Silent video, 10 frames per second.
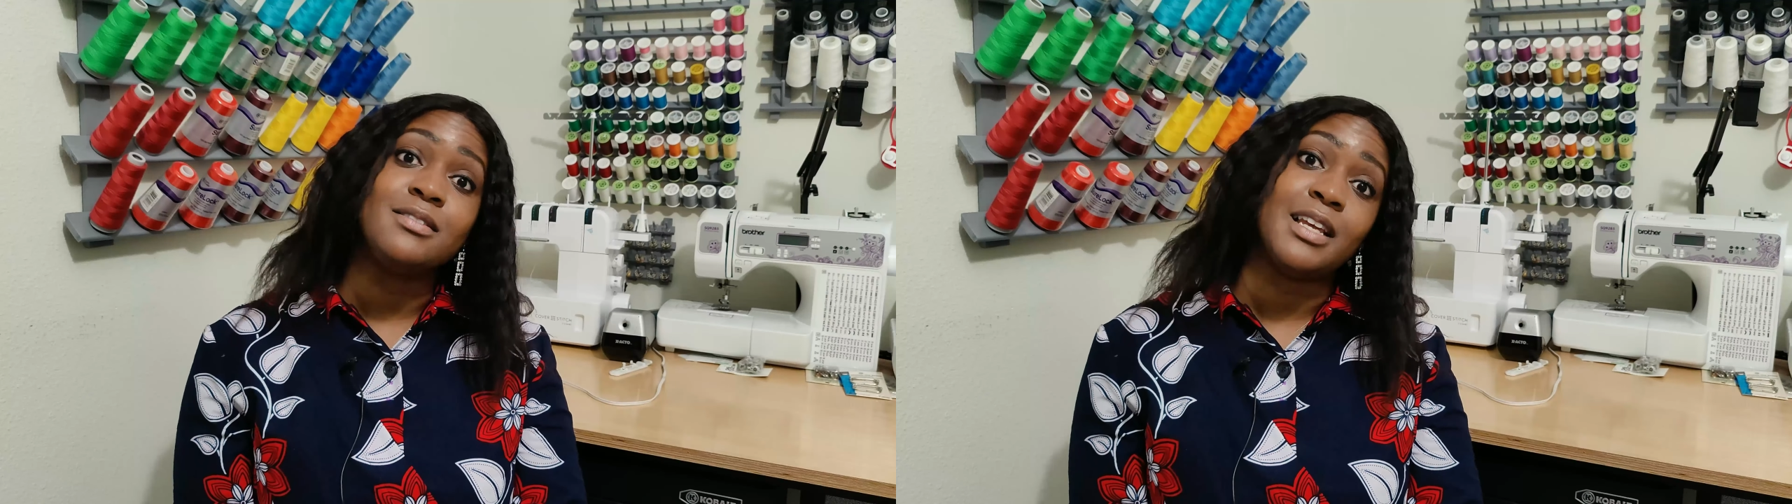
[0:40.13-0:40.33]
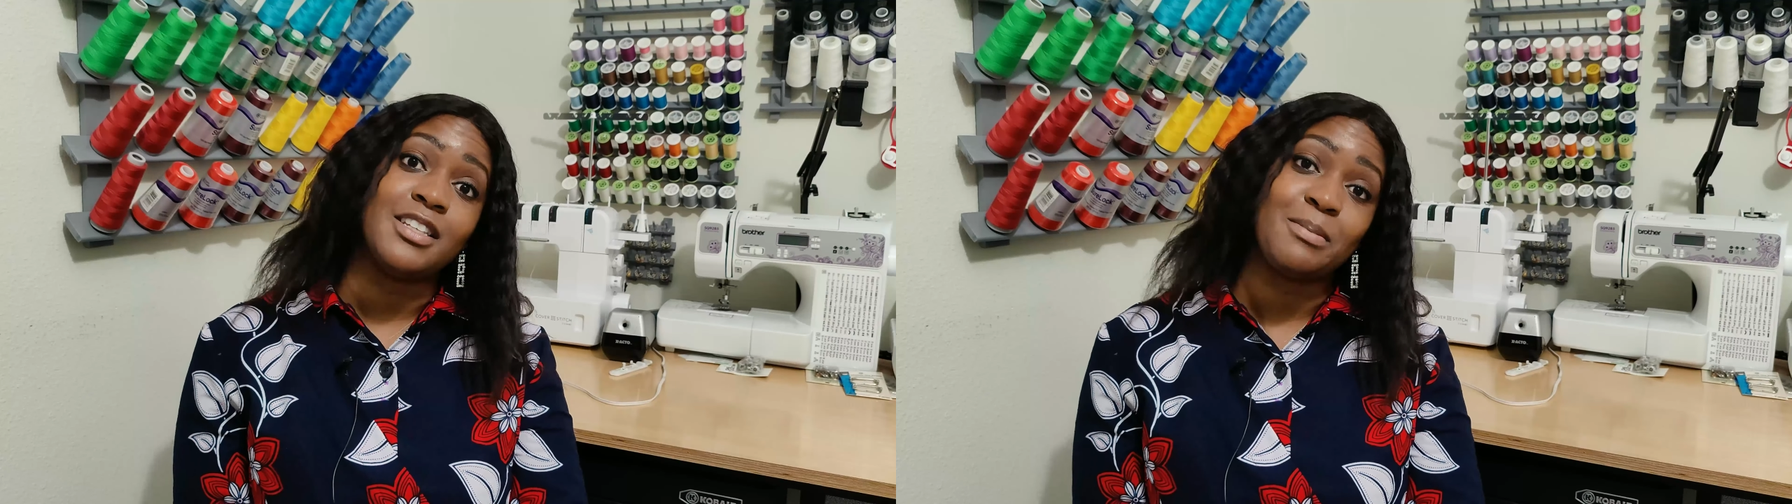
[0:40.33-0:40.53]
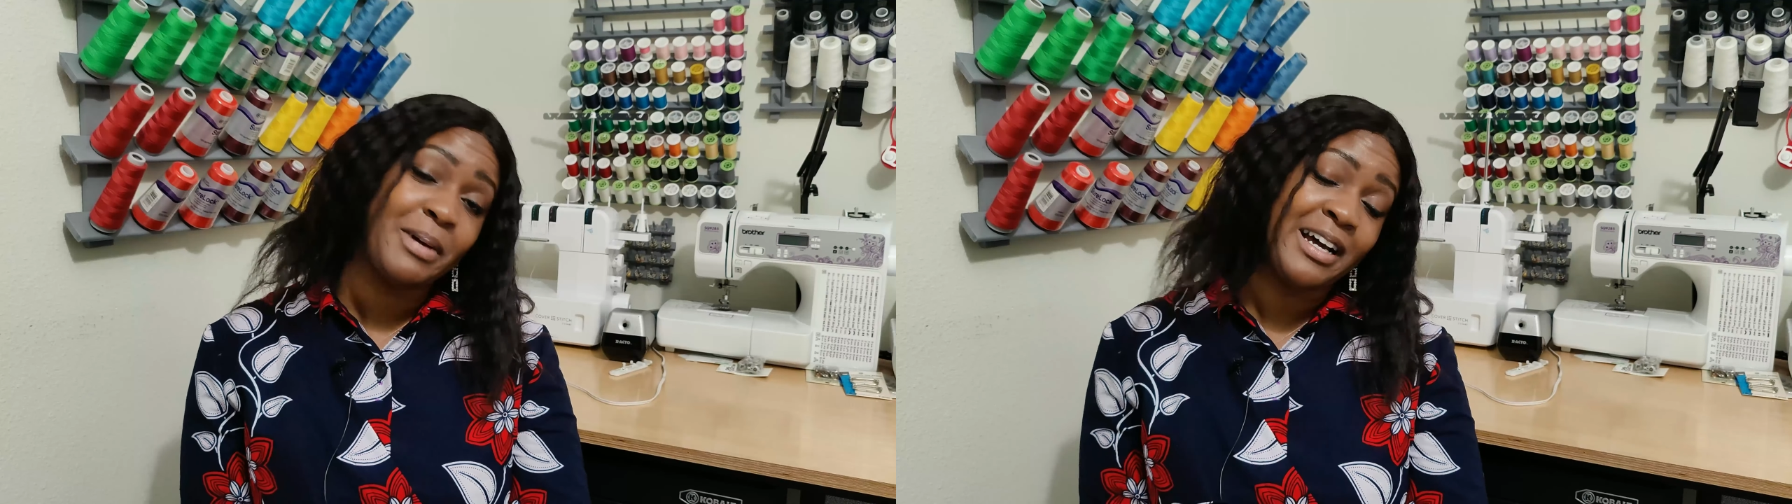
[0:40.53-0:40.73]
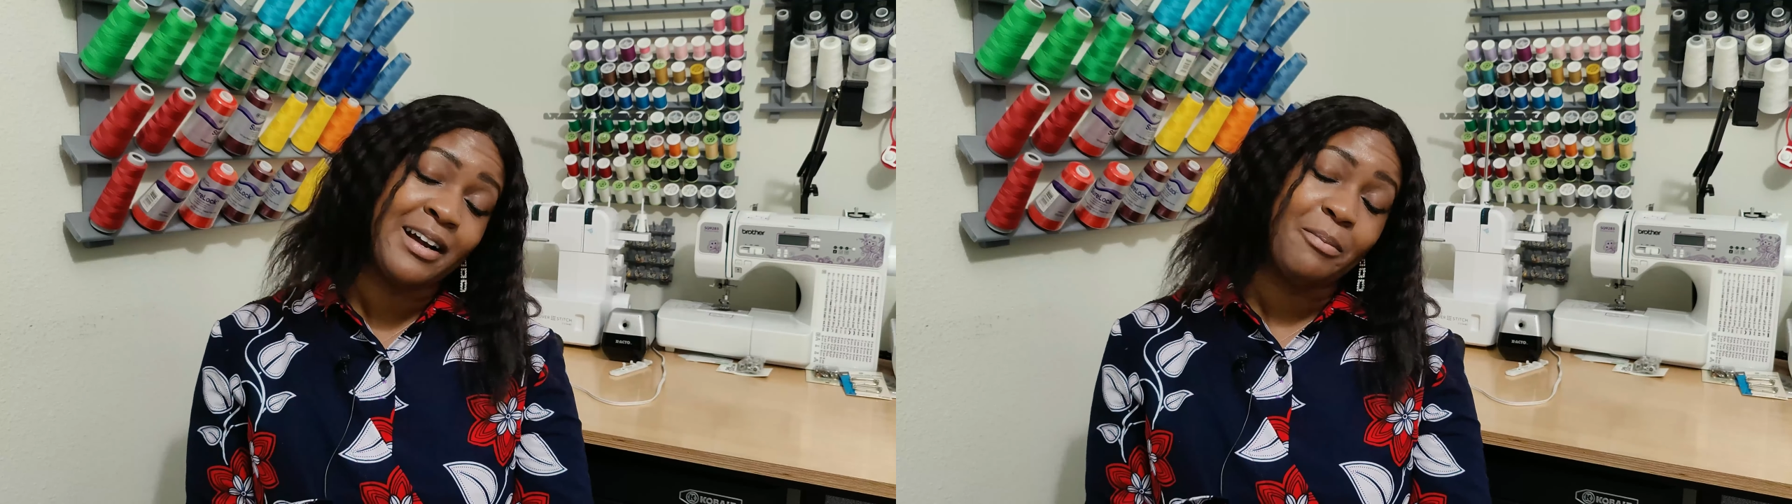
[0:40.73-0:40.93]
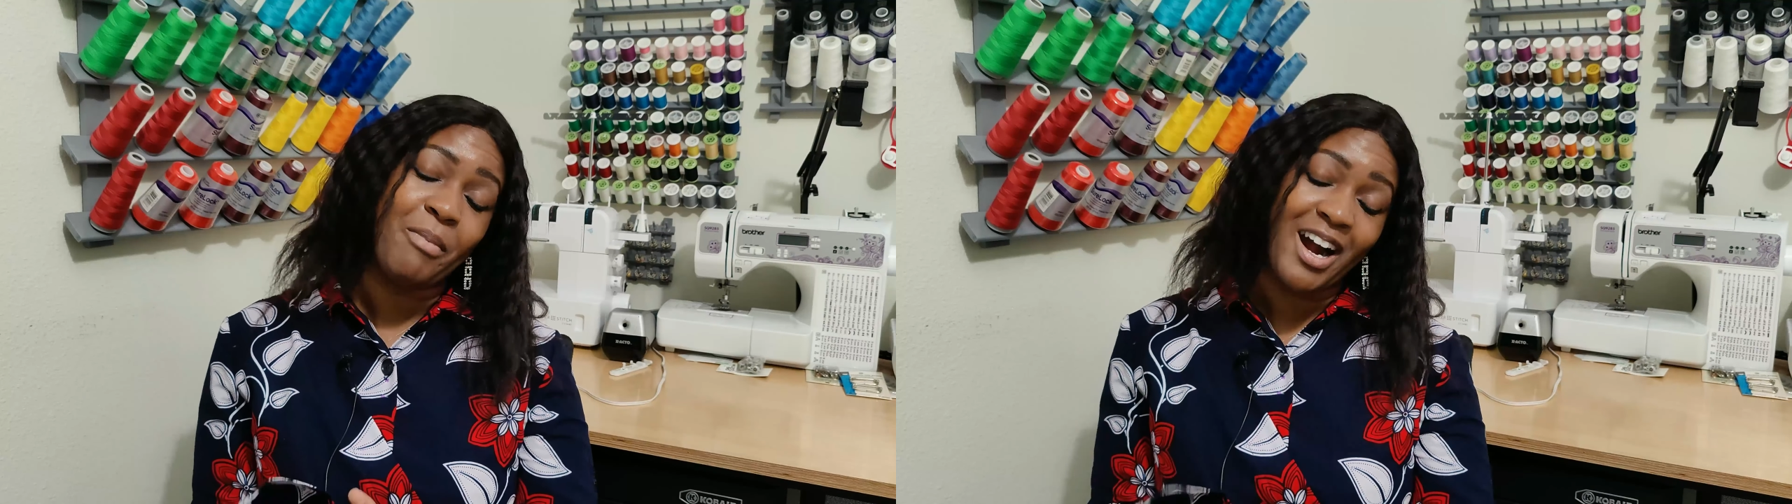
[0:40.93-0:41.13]
since
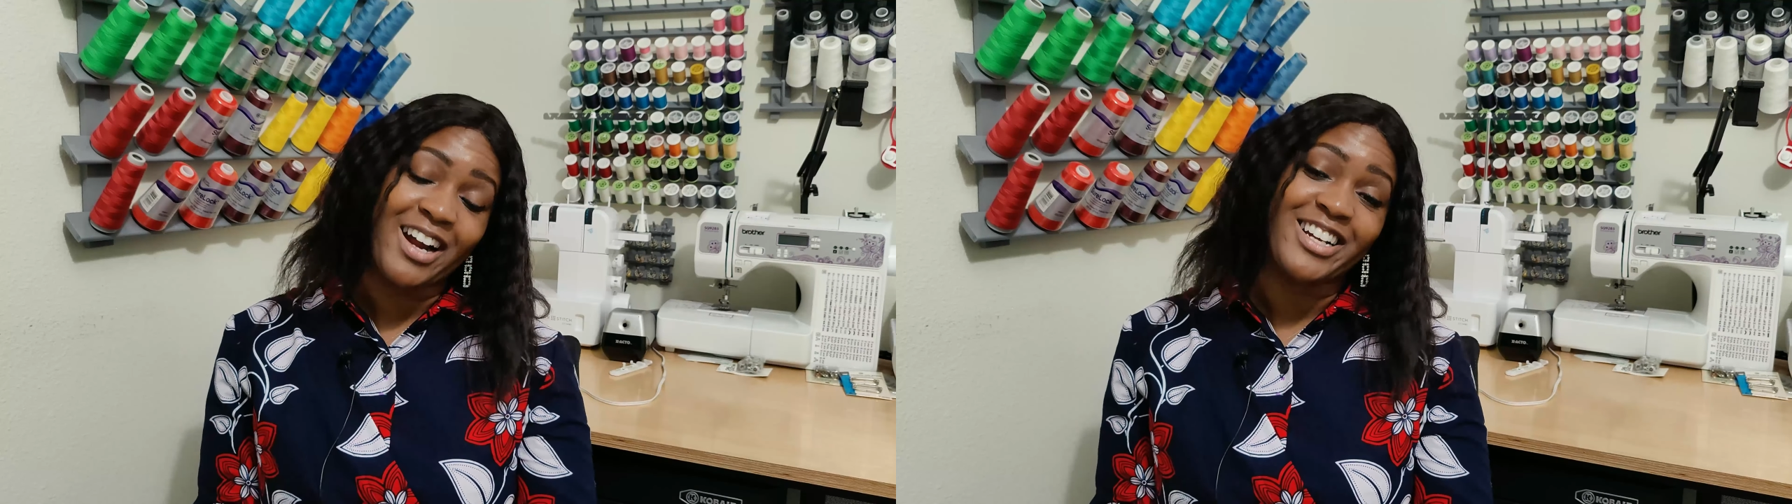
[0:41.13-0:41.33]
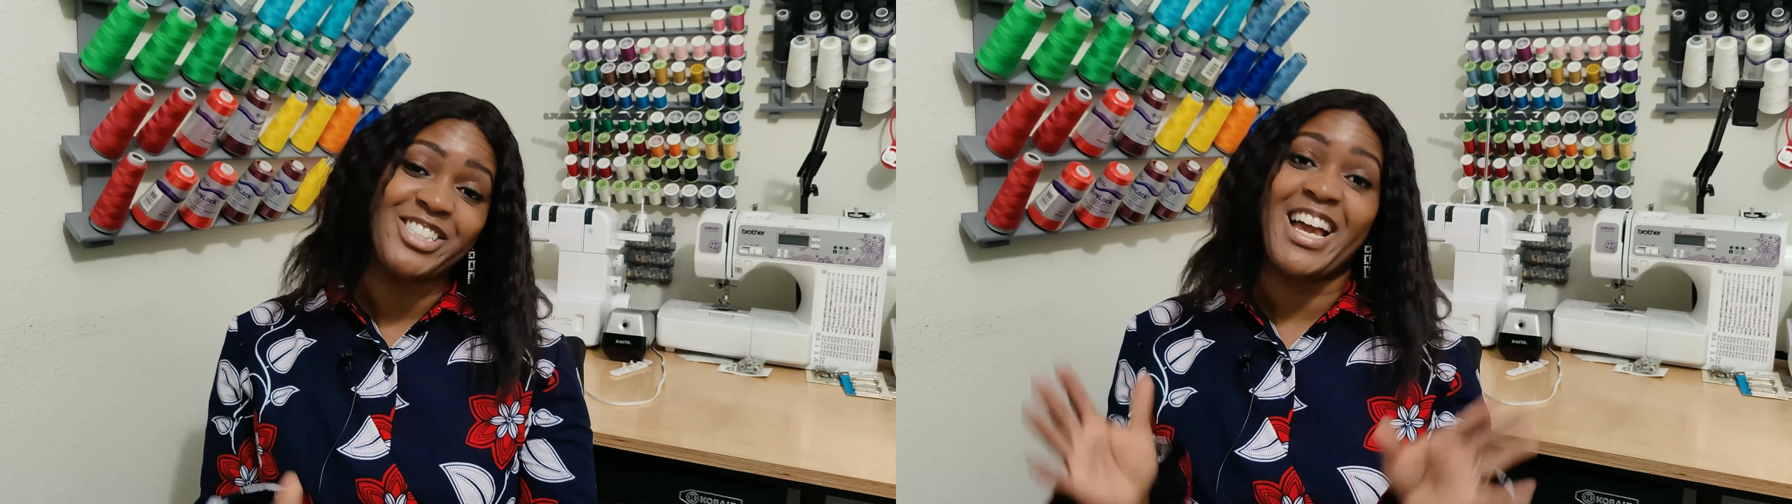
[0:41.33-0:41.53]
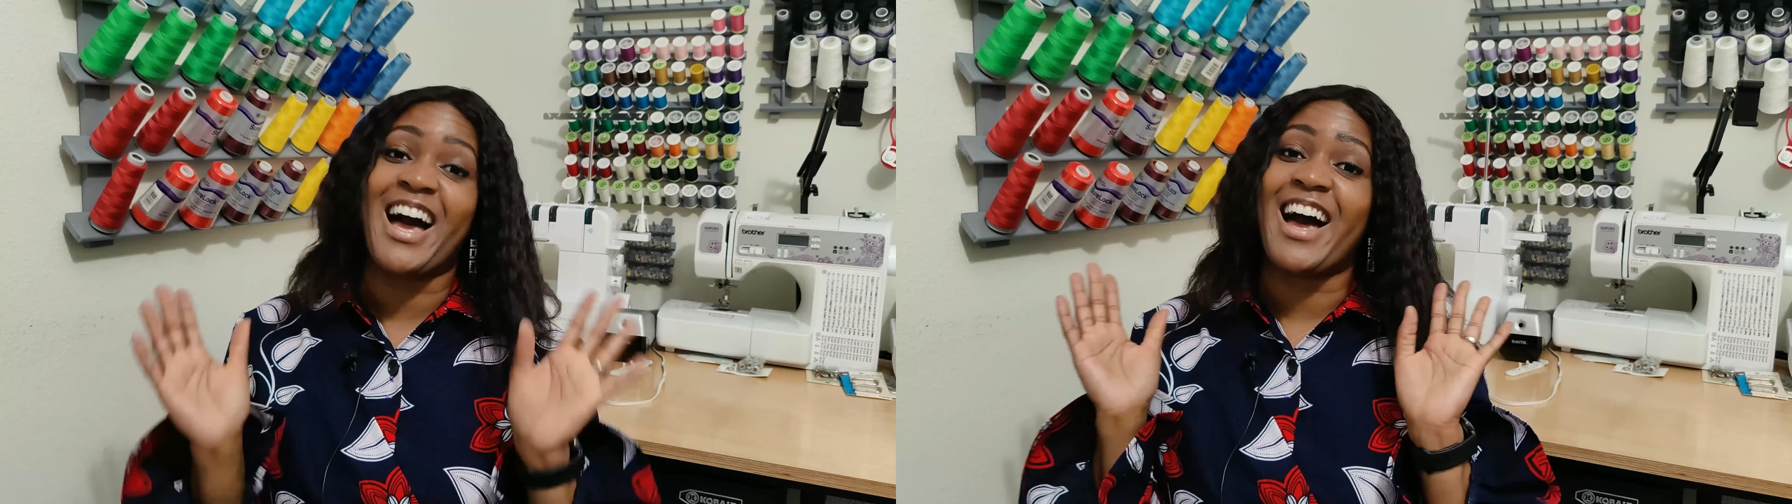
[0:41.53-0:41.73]
March